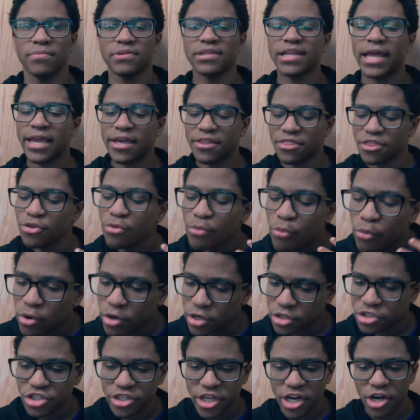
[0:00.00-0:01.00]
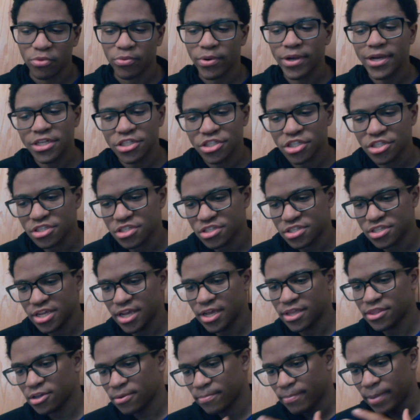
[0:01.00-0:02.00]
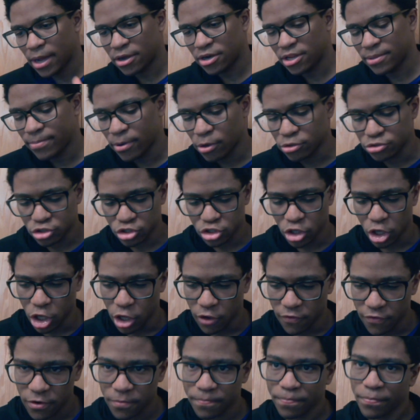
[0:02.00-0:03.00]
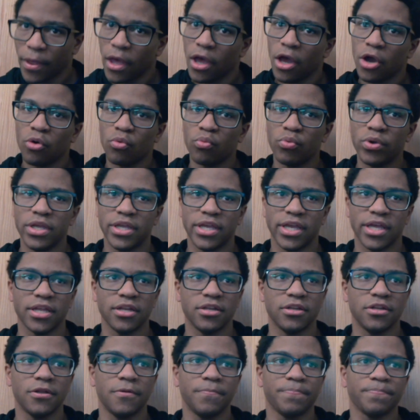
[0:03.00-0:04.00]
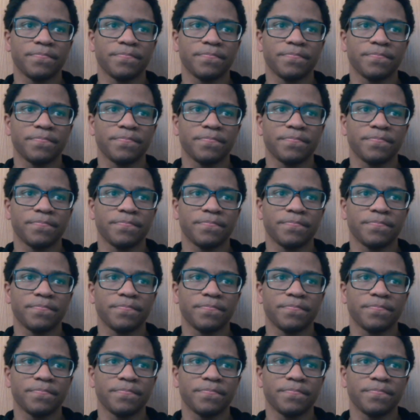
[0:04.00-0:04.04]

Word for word: like the worst generation seeing their bounty posters all over, we can